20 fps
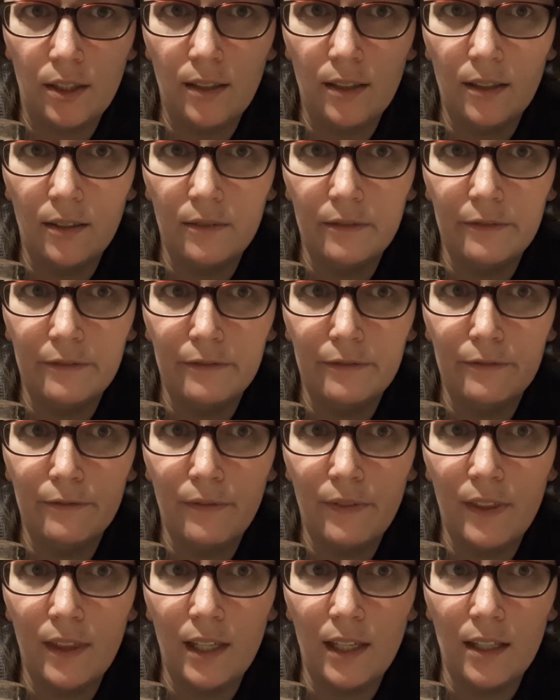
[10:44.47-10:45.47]
of
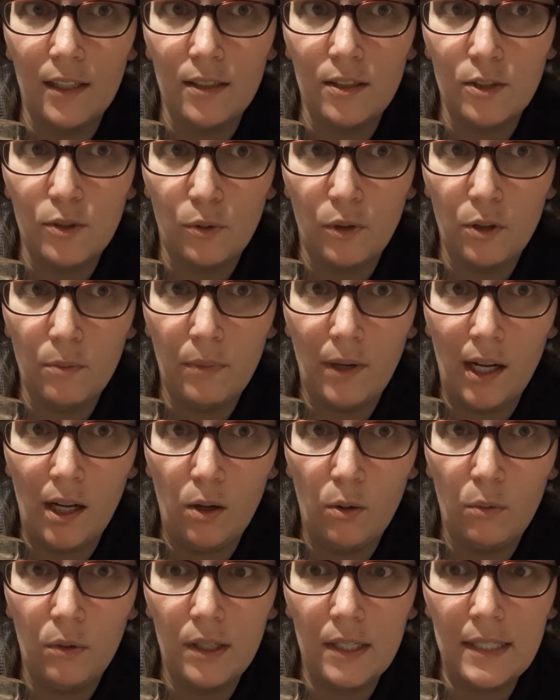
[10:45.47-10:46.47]
the
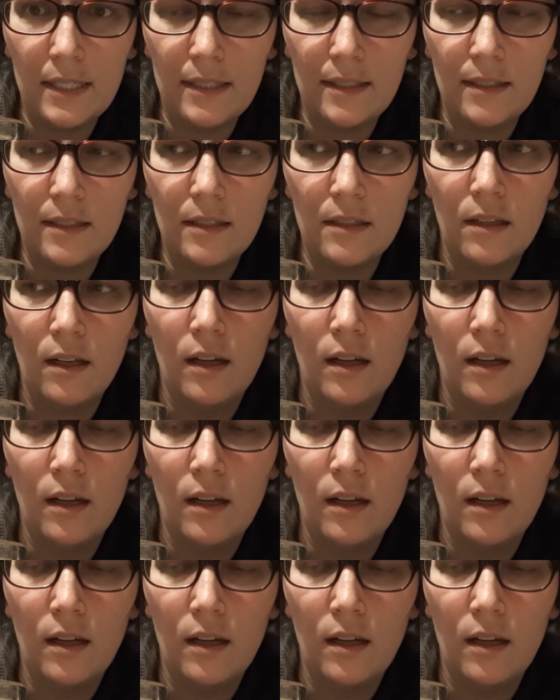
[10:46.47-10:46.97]
store-bought was.